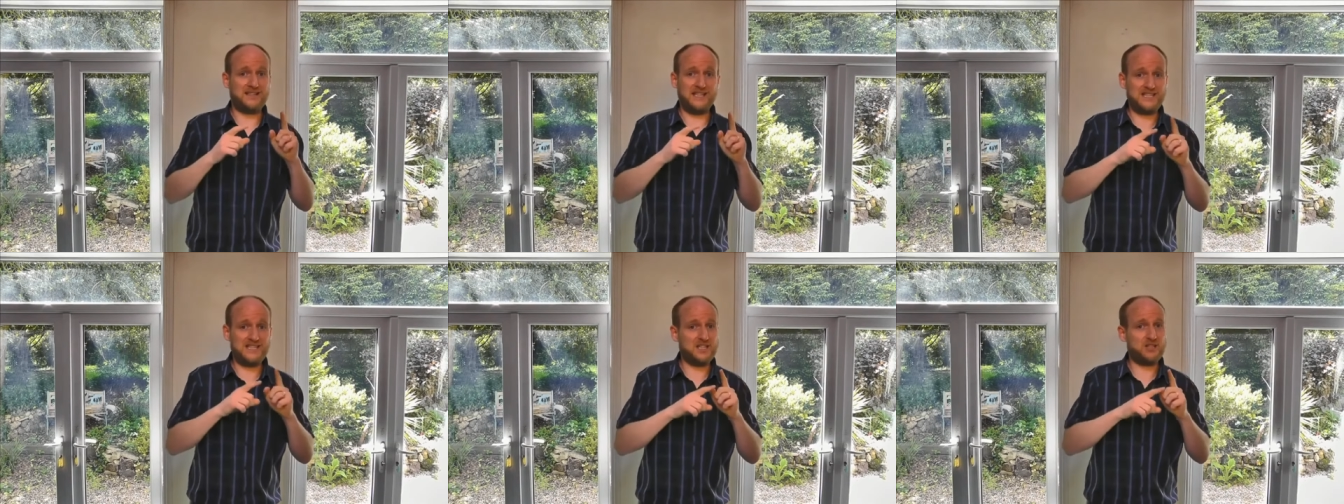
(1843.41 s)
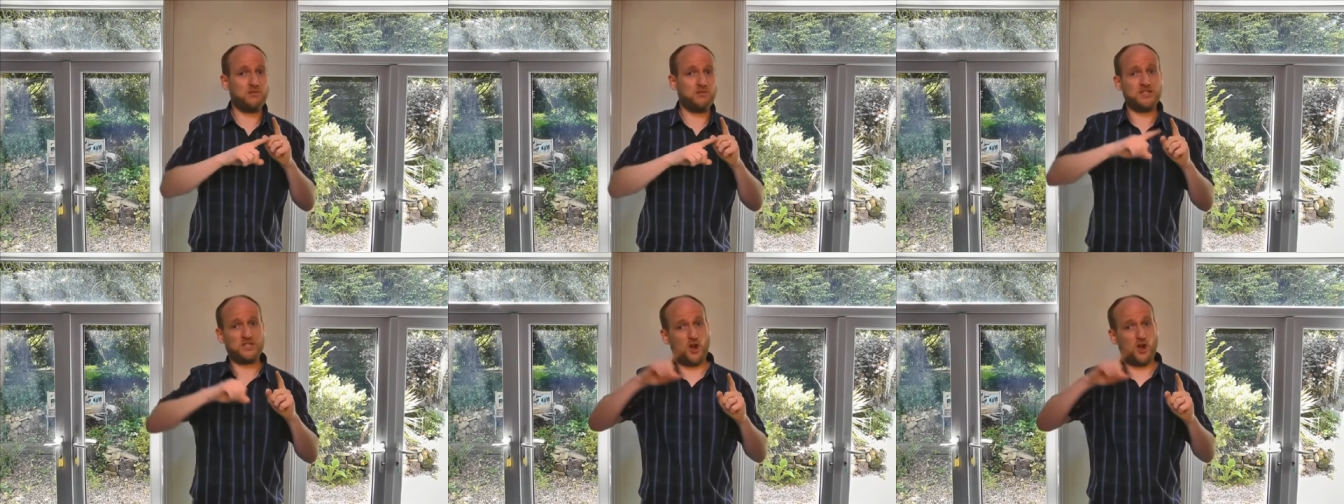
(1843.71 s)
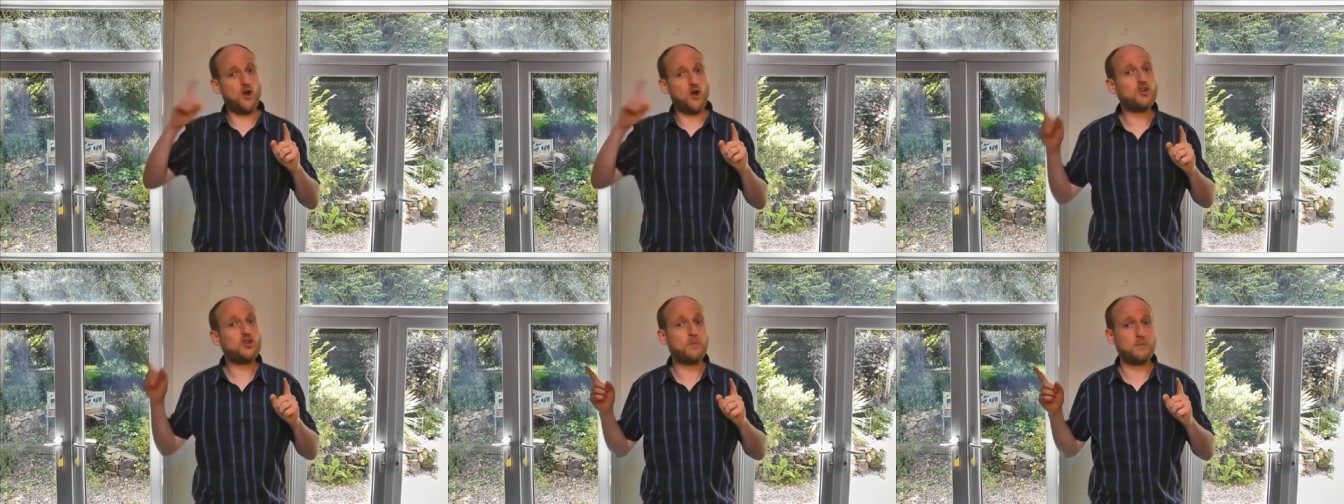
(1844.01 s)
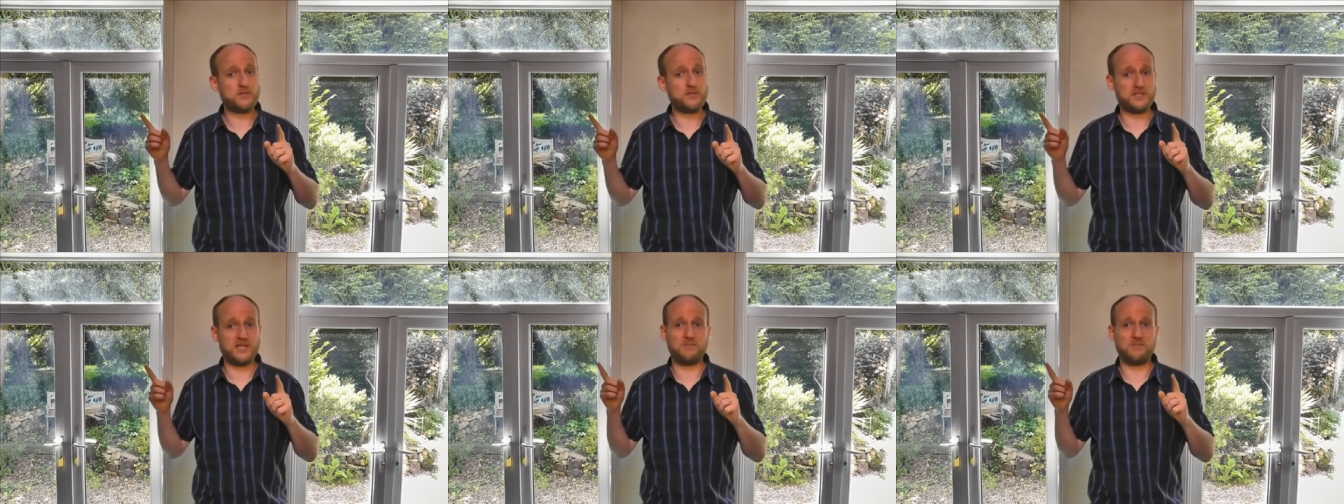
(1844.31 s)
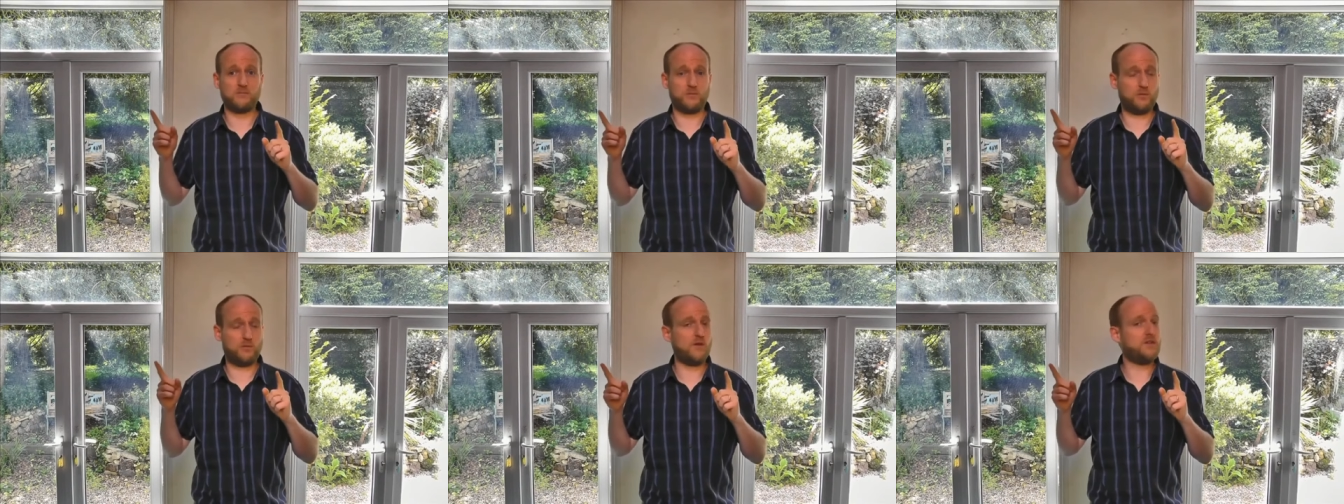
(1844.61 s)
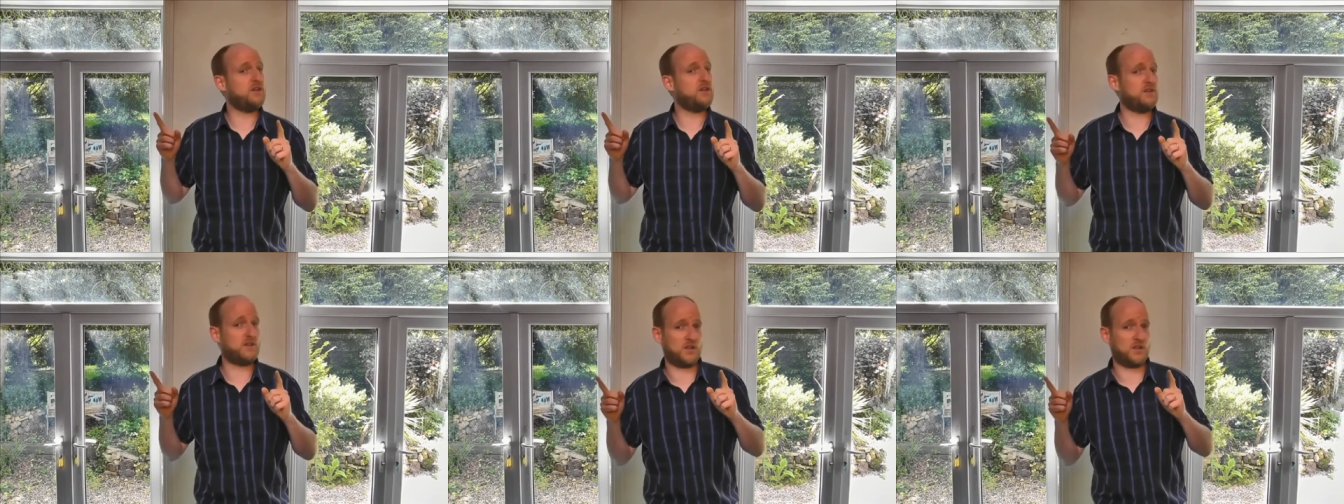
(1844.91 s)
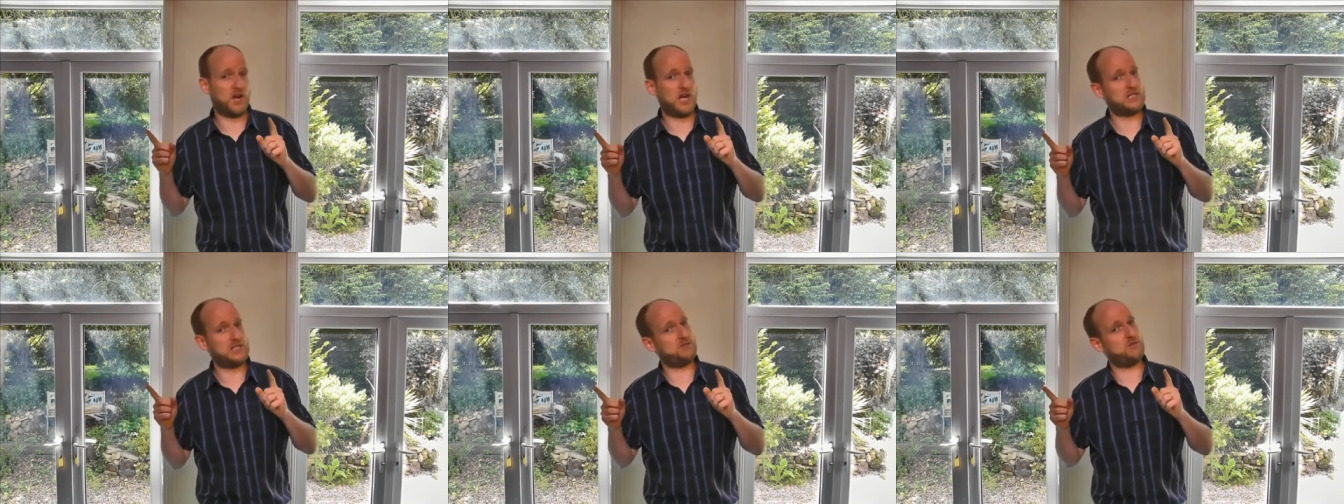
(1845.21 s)
disagrees 100% with what the other
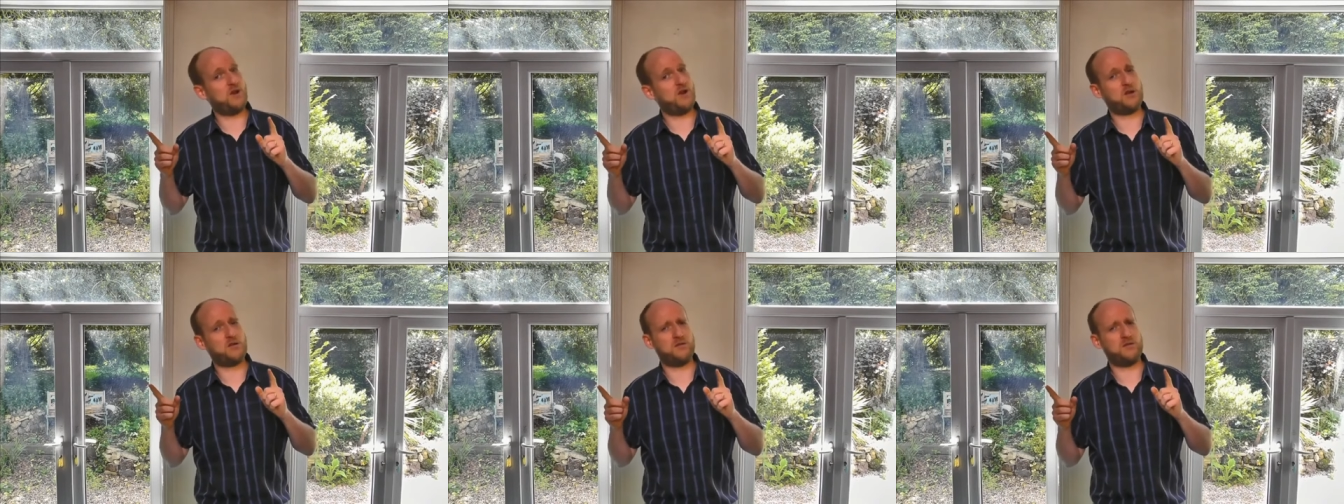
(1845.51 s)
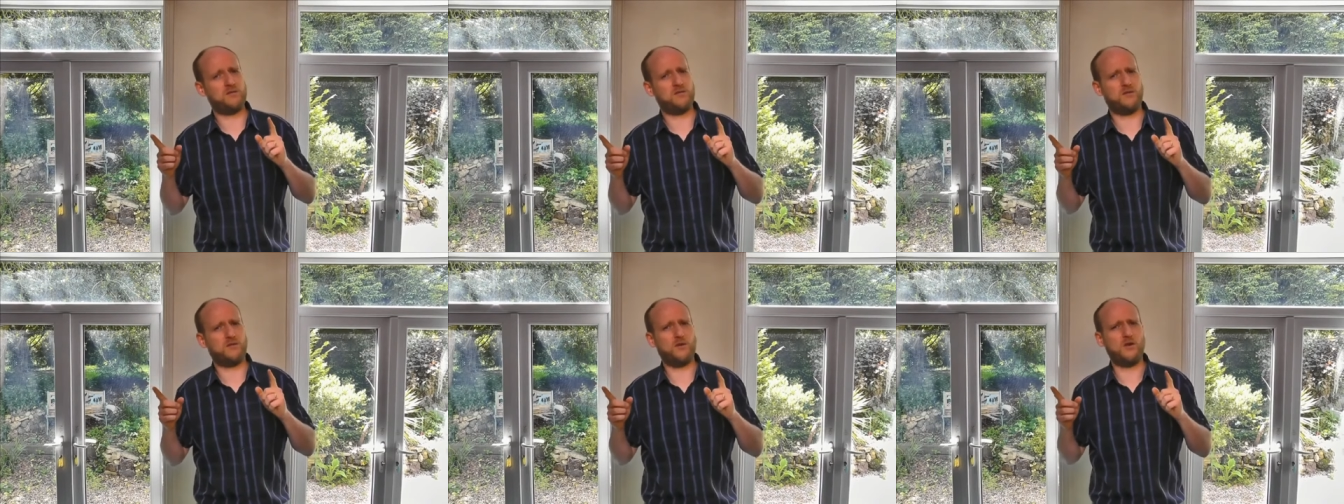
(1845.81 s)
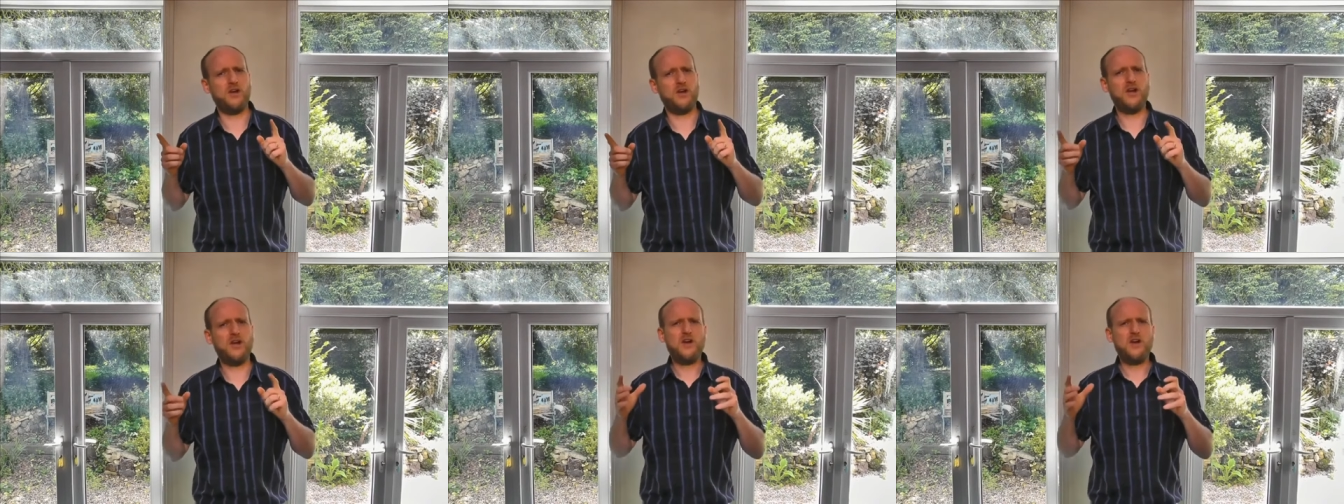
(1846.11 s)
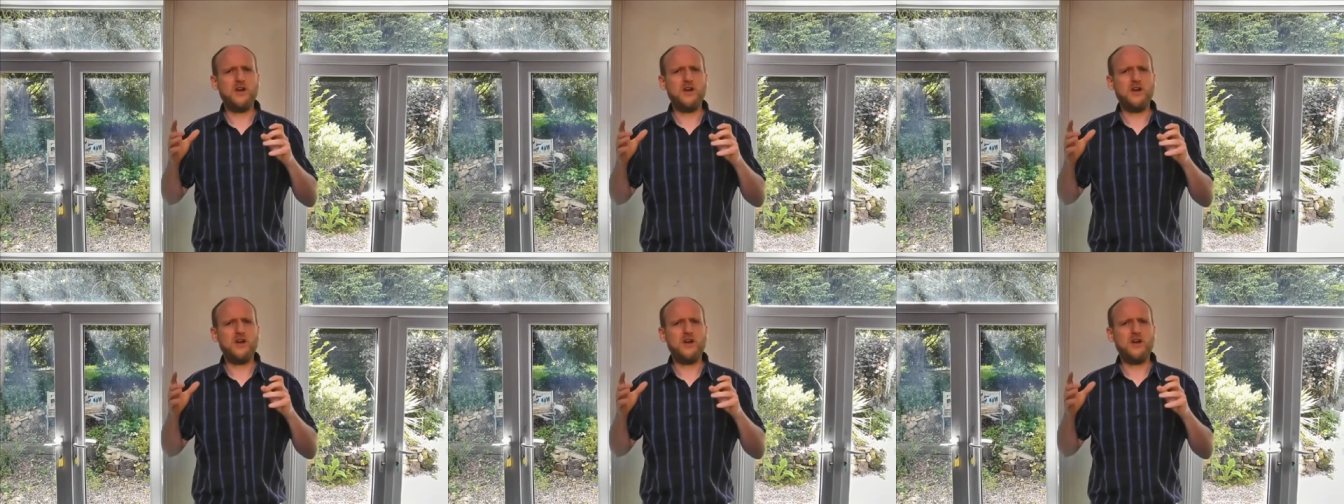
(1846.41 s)
guys are arguing for